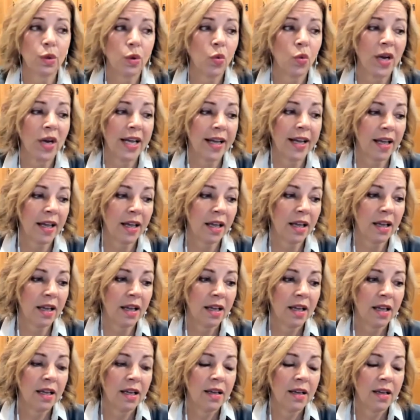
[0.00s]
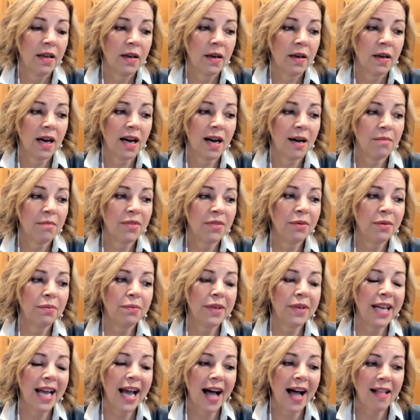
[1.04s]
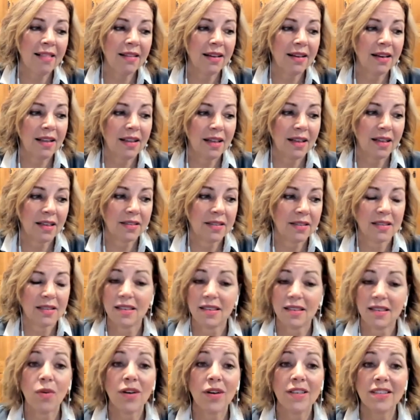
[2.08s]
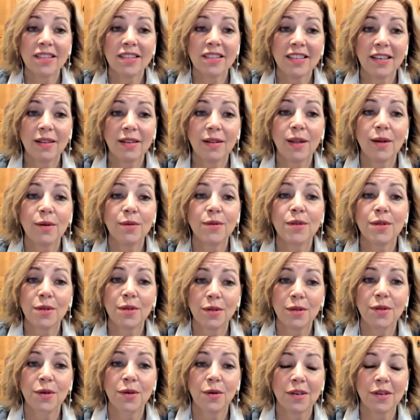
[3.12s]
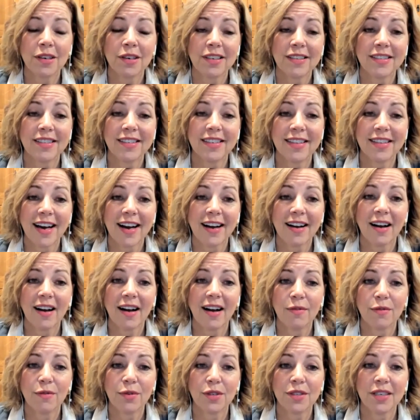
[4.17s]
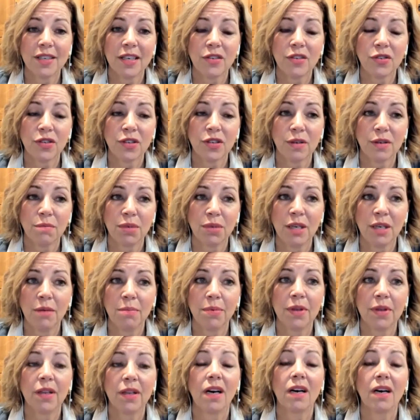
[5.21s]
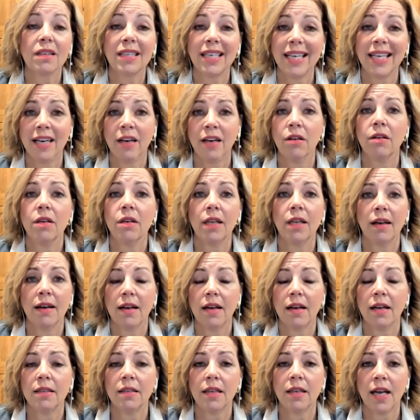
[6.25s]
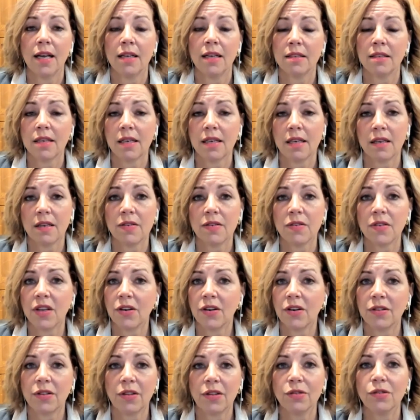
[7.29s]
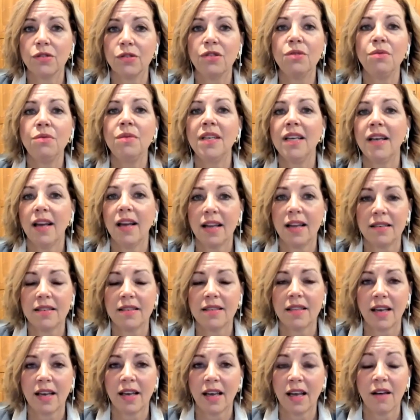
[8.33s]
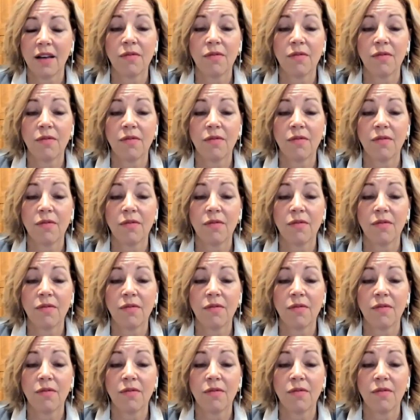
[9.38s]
way, The reality is that once you close the door to that conversation, people are carrying on as is. They're doing as they have